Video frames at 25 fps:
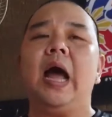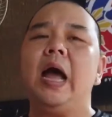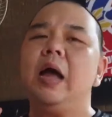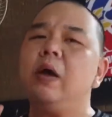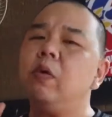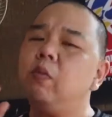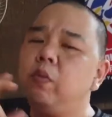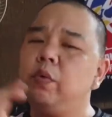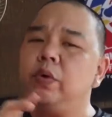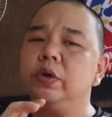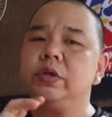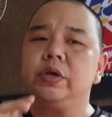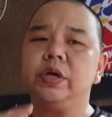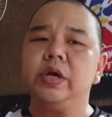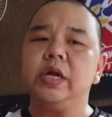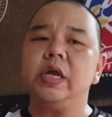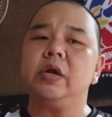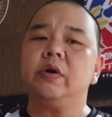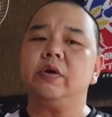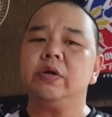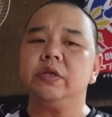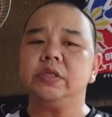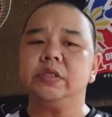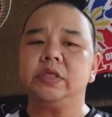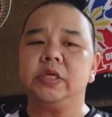I would
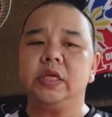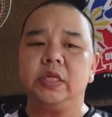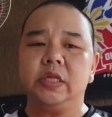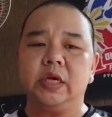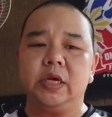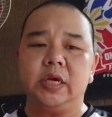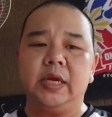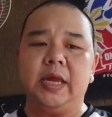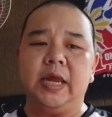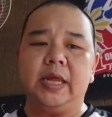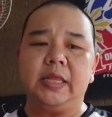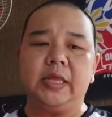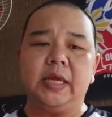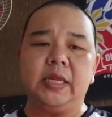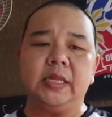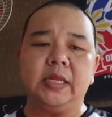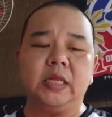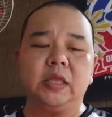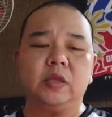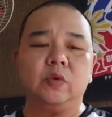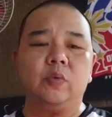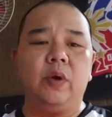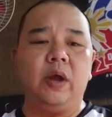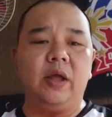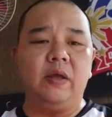reconsider getting the
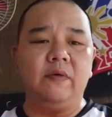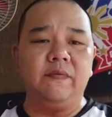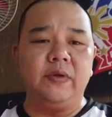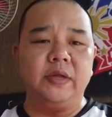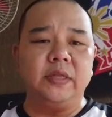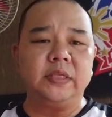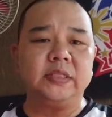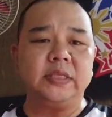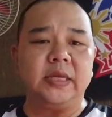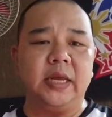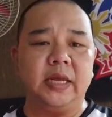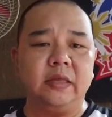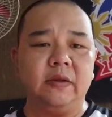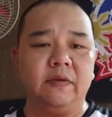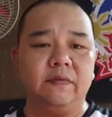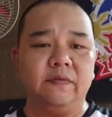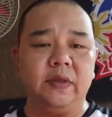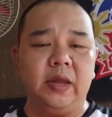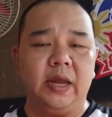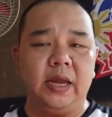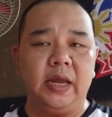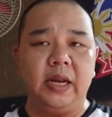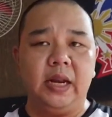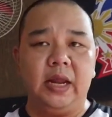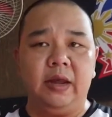12 instead of
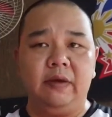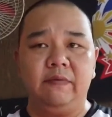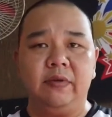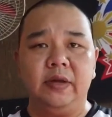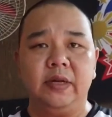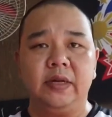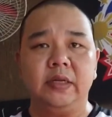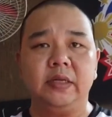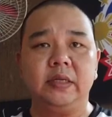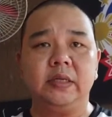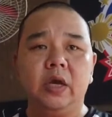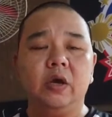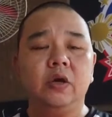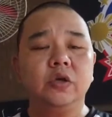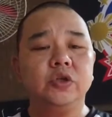the 11.